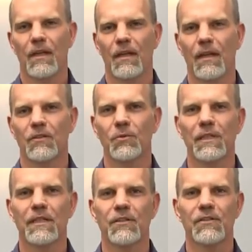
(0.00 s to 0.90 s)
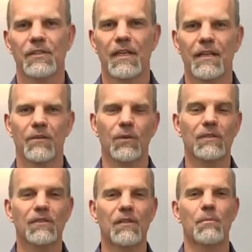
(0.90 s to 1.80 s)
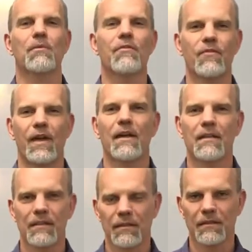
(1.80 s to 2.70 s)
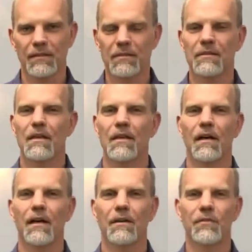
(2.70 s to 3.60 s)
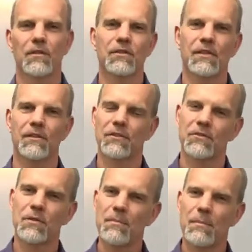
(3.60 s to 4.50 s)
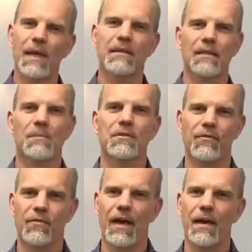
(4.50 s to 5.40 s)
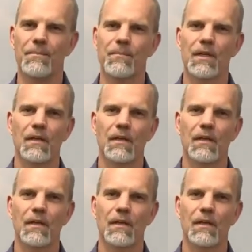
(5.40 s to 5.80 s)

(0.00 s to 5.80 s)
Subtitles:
And to really understand what stubborn fat is, you have to understand there's three main types of fat.